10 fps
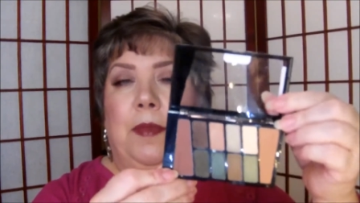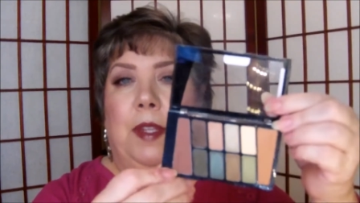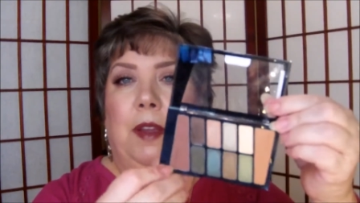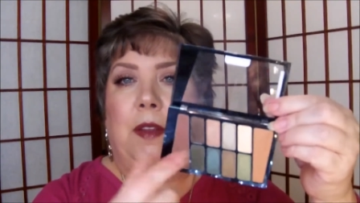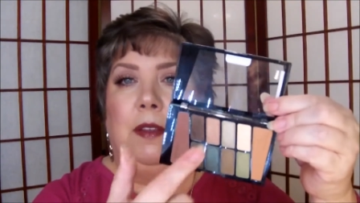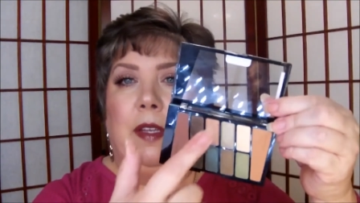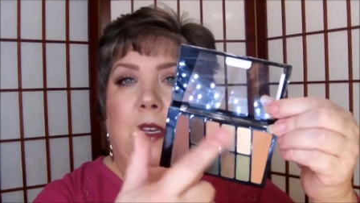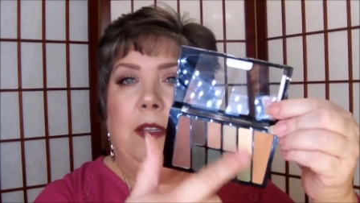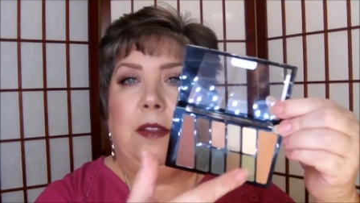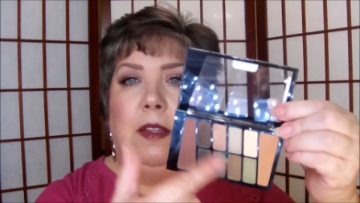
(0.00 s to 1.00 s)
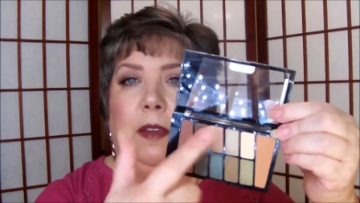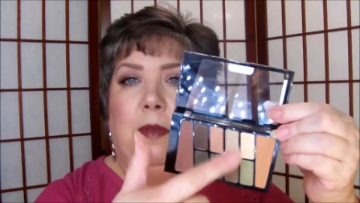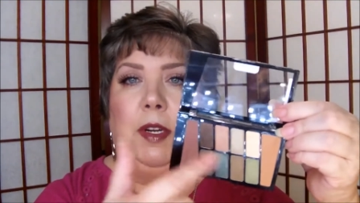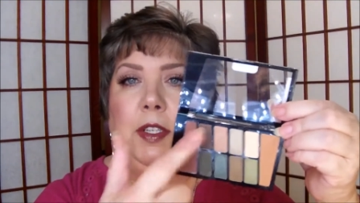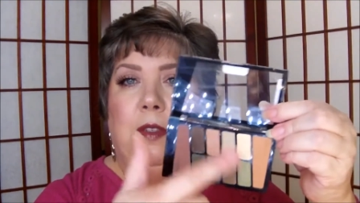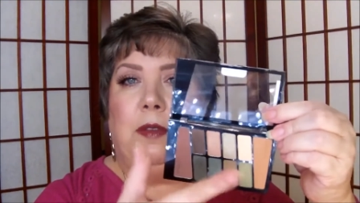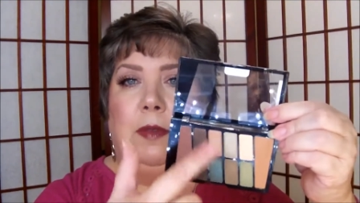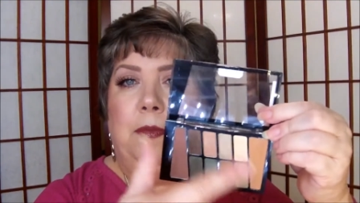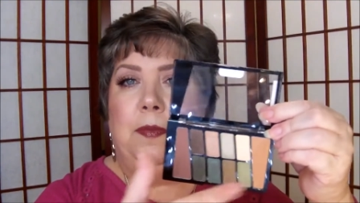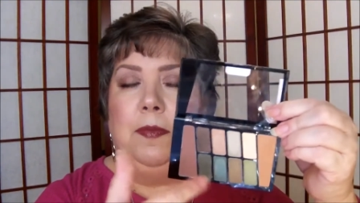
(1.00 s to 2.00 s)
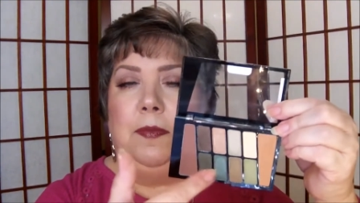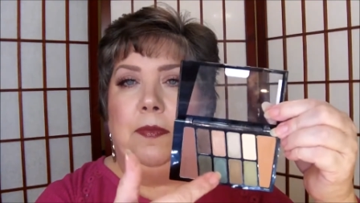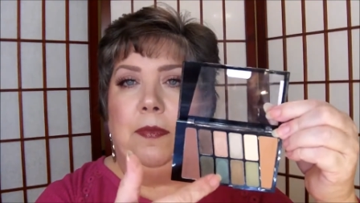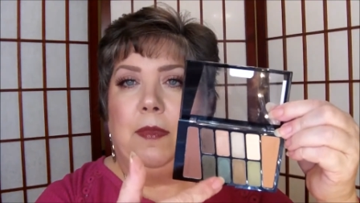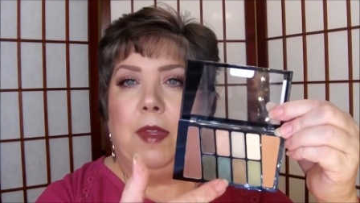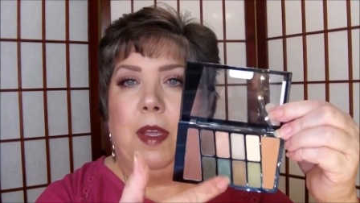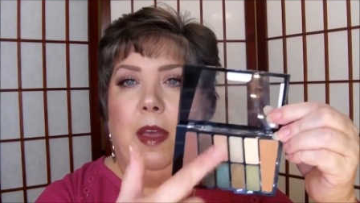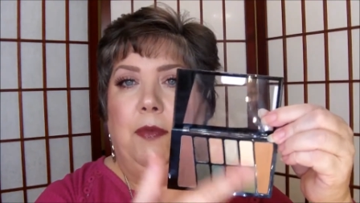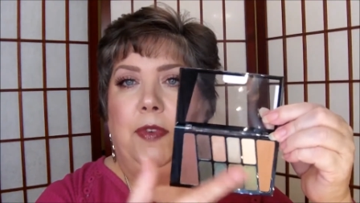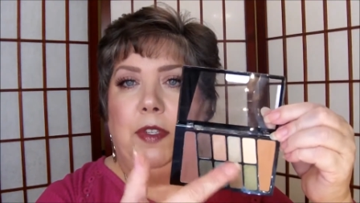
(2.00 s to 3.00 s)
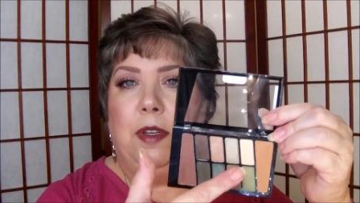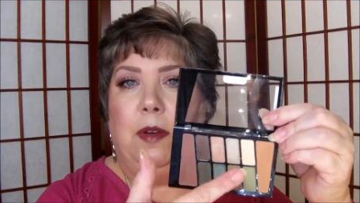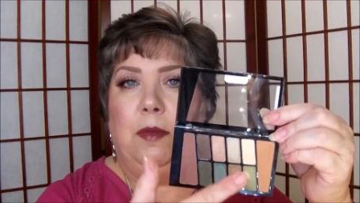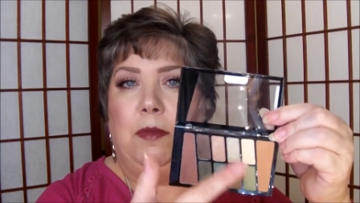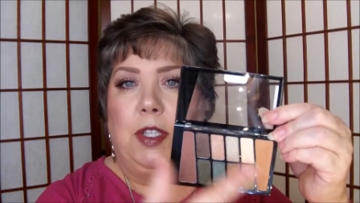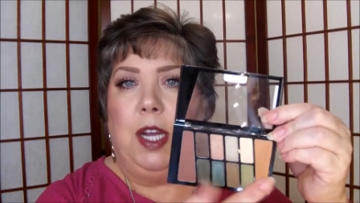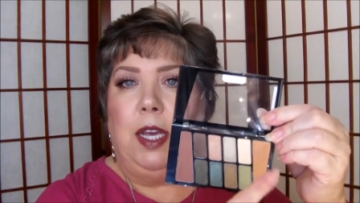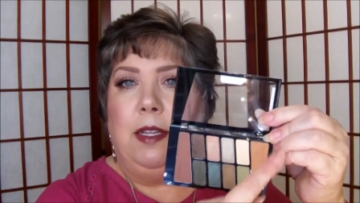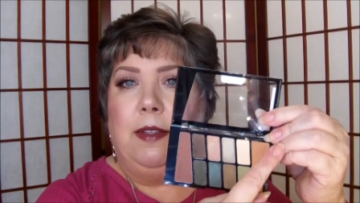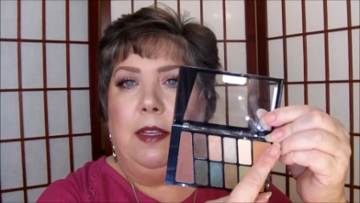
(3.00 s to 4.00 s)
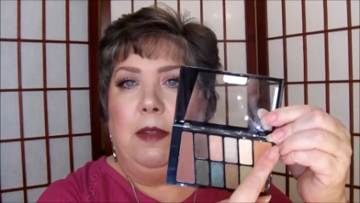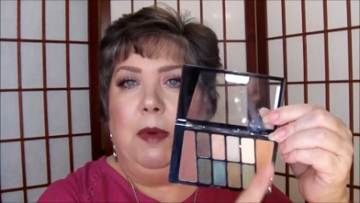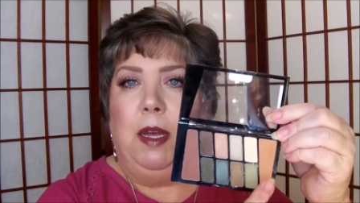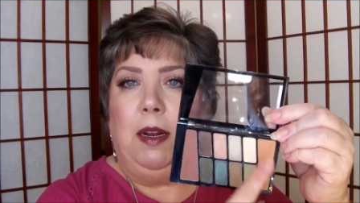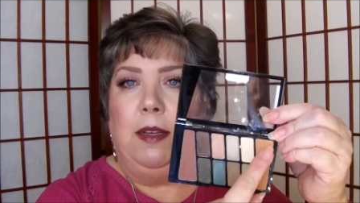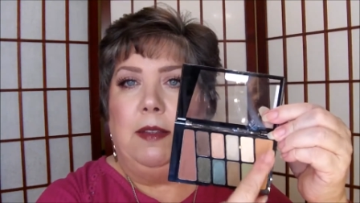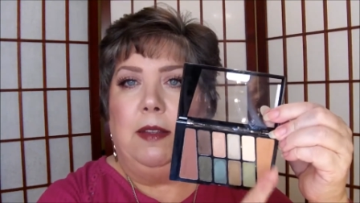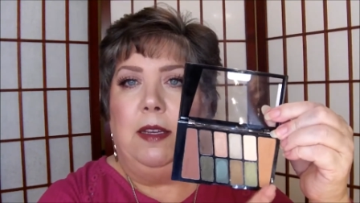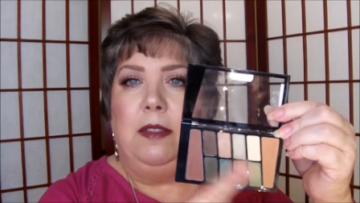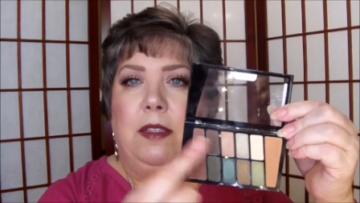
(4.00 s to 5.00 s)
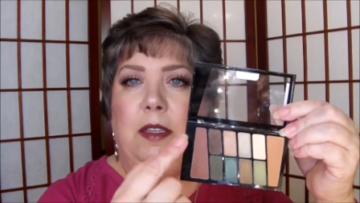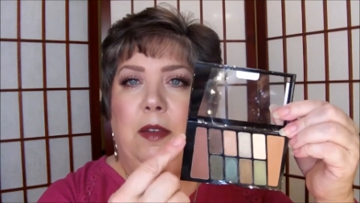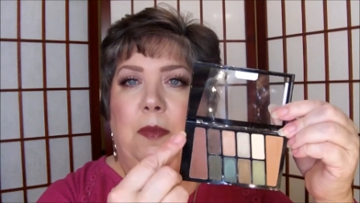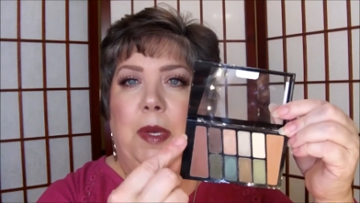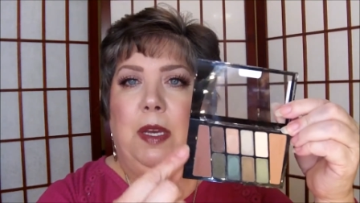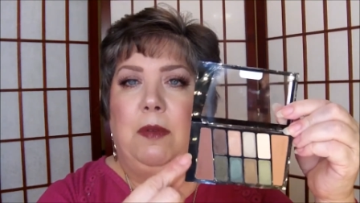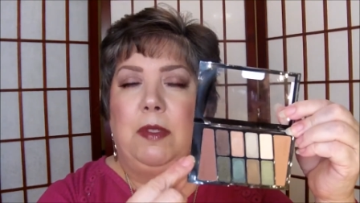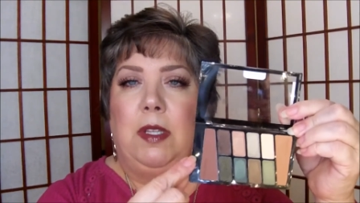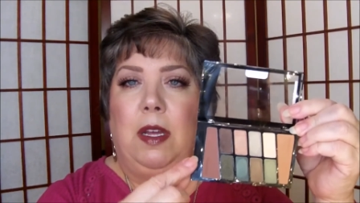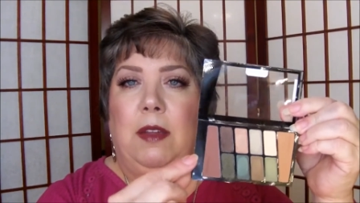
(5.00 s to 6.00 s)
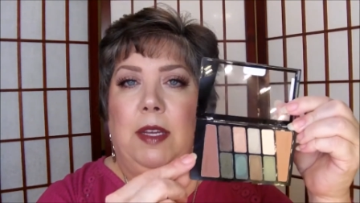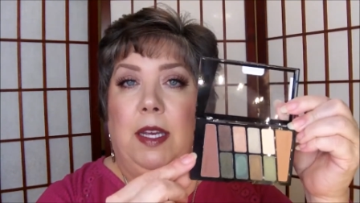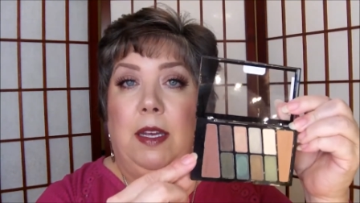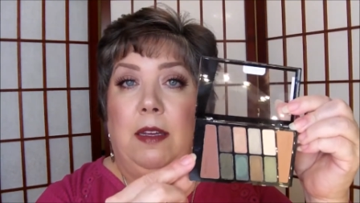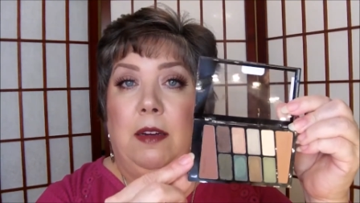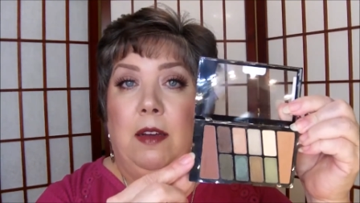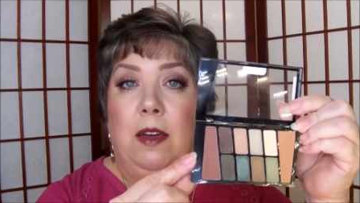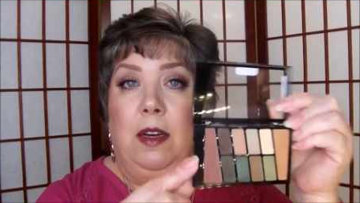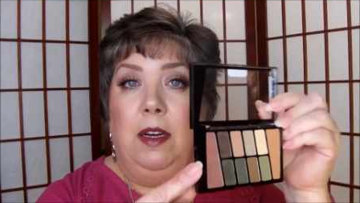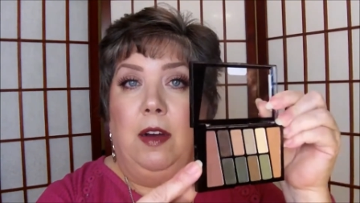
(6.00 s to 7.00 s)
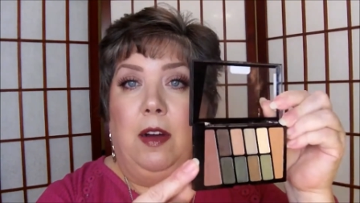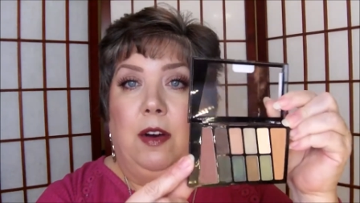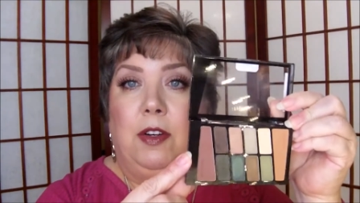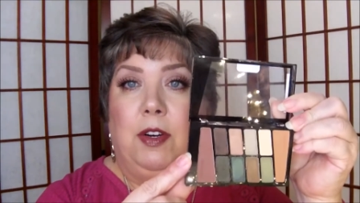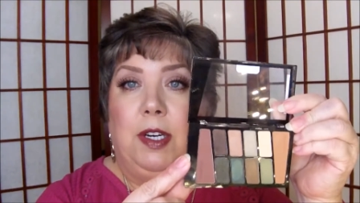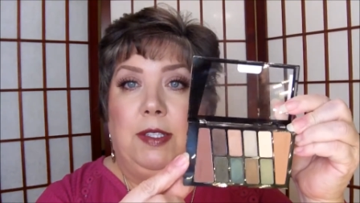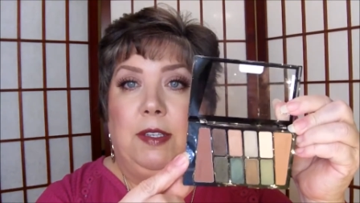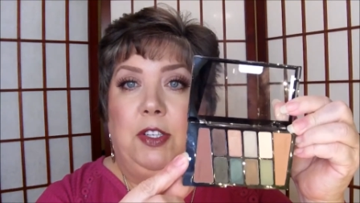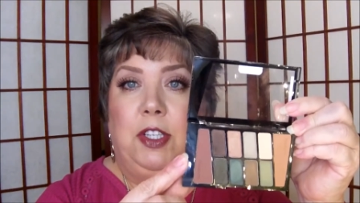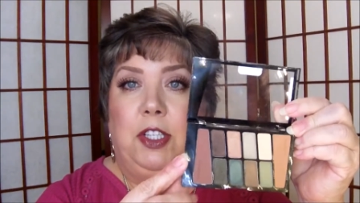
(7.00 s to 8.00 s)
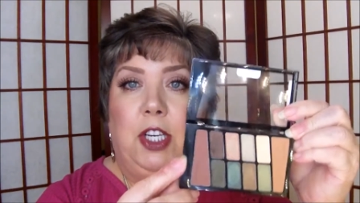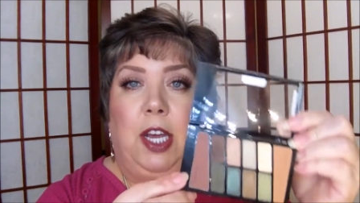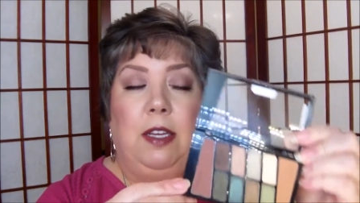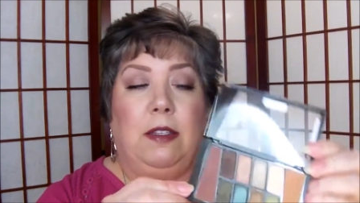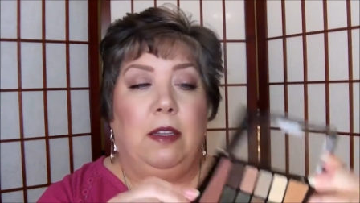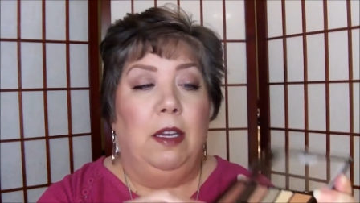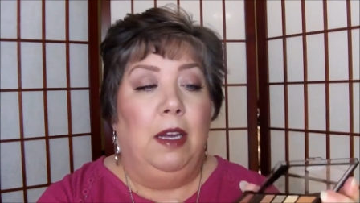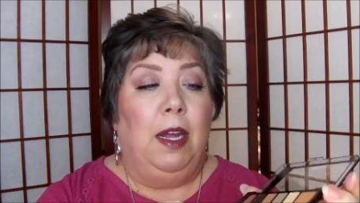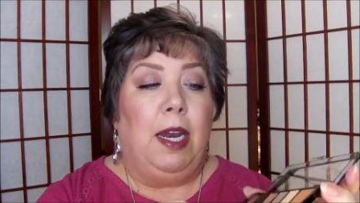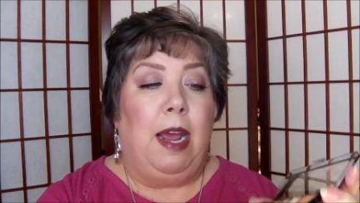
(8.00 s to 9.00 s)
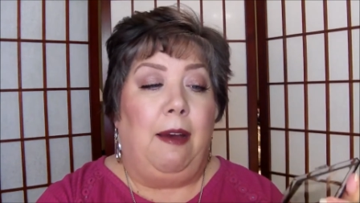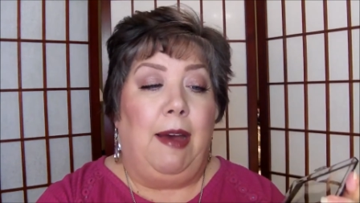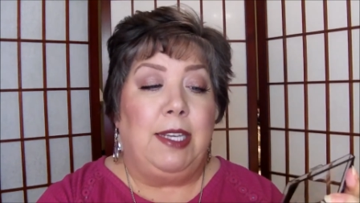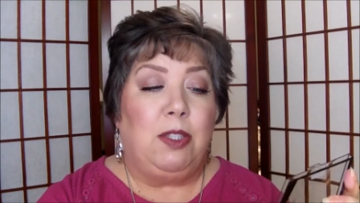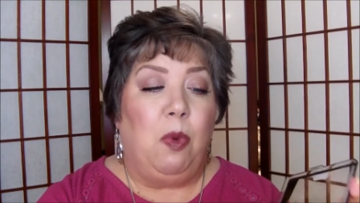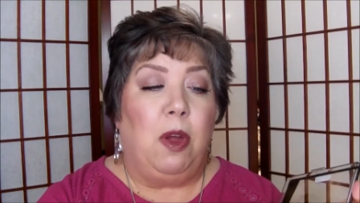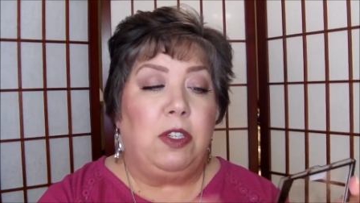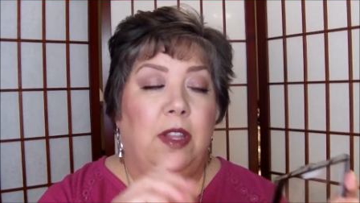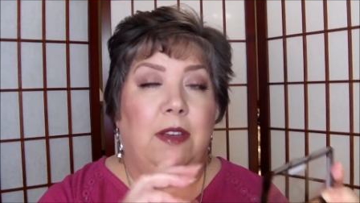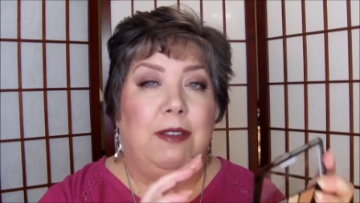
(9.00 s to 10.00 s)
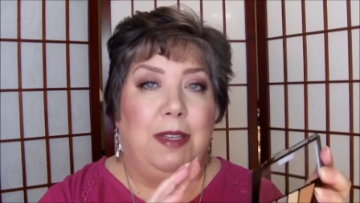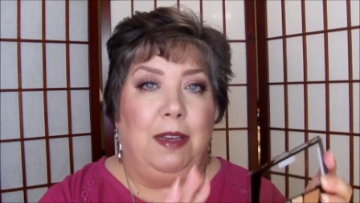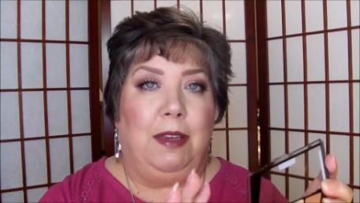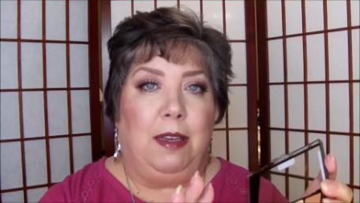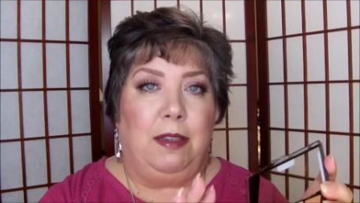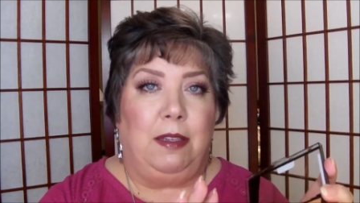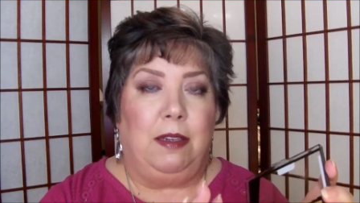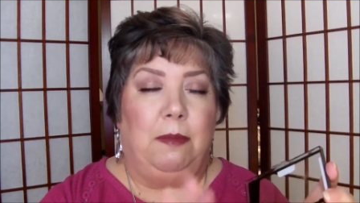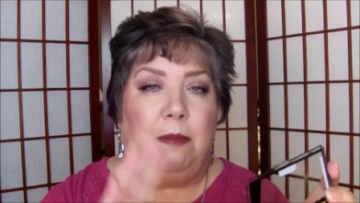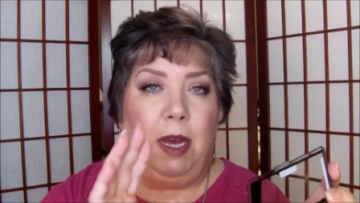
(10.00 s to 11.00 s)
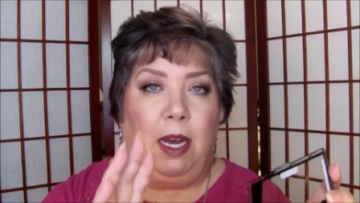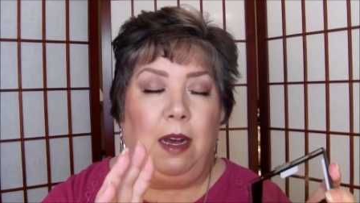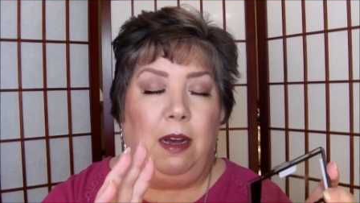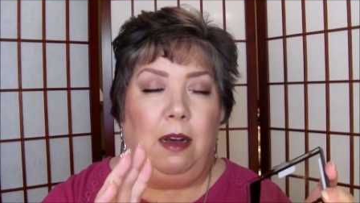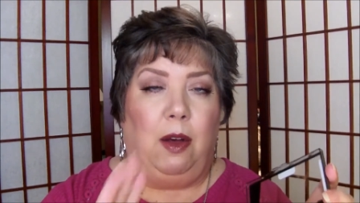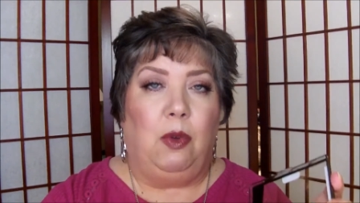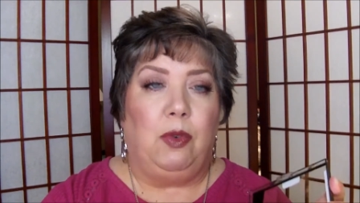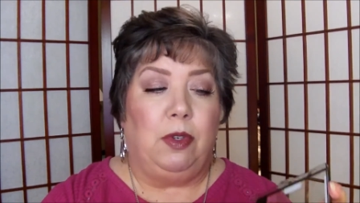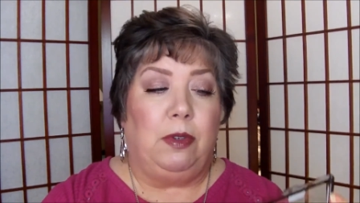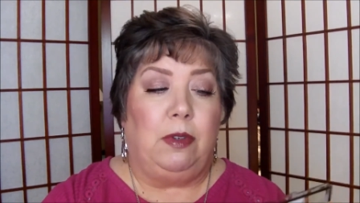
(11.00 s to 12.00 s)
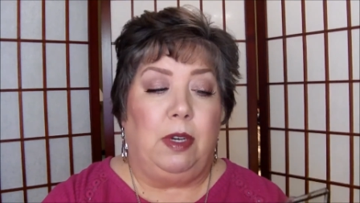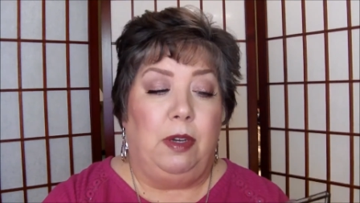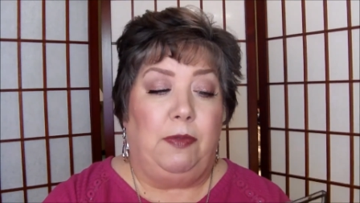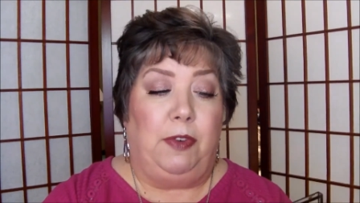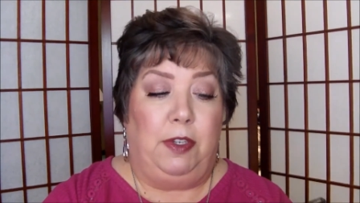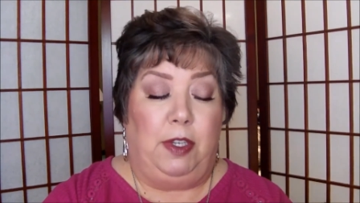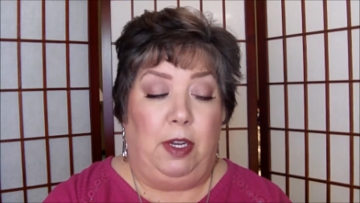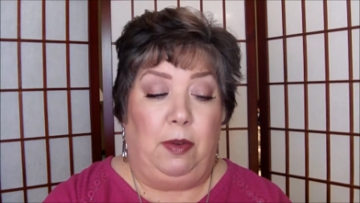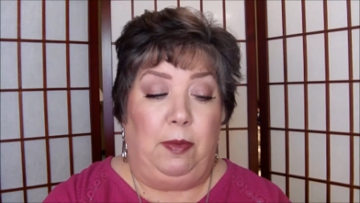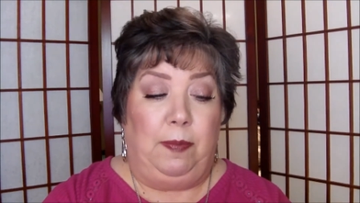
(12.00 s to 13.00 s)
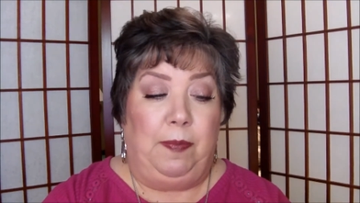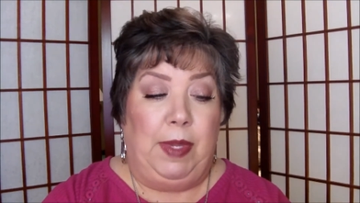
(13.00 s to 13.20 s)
So this has the original Comfort Zone shades, as well as these 2 big ones on the end are transition shades. Now, I swatched this against my older Comfort Zone,